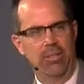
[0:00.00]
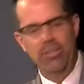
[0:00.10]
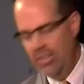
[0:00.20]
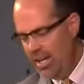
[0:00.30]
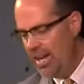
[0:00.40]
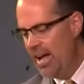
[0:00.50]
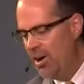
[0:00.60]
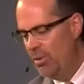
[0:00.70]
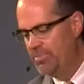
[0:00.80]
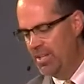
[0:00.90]
You need
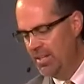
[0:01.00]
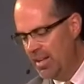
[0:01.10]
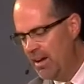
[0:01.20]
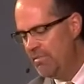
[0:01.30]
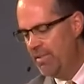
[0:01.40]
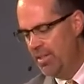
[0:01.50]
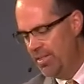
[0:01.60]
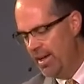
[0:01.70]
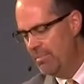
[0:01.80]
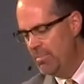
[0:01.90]
help to love
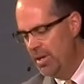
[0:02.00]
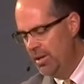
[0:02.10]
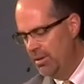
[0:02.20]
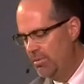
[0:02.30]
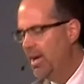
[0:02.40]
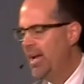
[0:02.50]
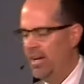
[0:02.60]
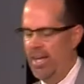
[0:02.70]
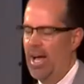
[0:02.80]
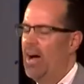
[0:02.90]
them
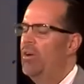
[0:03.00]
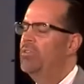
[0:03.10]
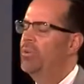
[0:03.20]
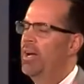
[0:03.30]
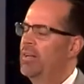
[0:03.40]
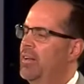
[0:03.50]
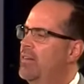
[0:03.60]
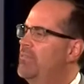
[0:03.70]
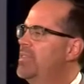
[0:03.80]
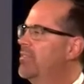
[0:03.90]
rightly. How do I
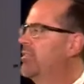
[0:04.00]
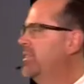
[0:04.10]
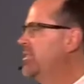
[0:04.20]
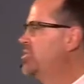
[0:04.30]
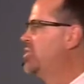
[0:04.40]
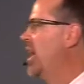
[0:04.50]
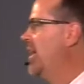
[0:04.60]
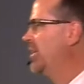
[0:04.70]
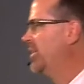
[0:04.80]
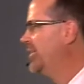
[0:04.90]
love this little
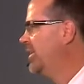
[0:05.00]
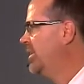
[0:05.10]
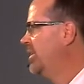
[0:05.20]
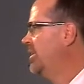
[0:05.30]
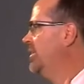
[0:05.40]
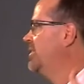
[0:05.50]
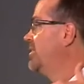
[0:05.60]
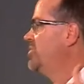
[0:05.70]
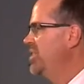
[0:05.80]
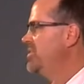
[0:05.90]
child
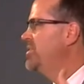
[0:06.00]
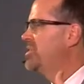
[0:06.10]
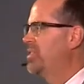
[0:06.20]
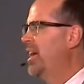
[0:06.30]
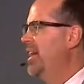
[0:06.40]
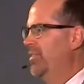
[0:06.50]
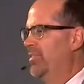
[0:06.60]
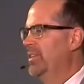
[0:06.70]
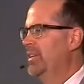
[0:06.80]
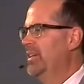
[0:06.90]
to Jesus
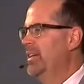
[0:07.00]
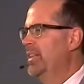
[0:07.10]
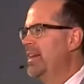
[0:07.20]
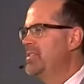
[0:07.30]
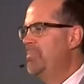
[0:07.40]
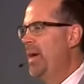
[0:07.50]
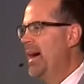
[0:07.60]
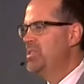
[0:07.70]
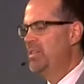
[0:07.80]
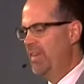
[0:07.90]
Christ? That's the
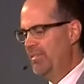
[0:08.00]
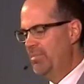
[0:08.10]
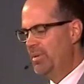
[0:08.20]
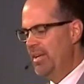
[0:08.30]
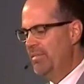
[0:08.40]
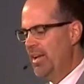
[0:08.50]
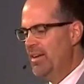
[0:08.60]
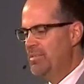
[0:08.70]
passion of every believing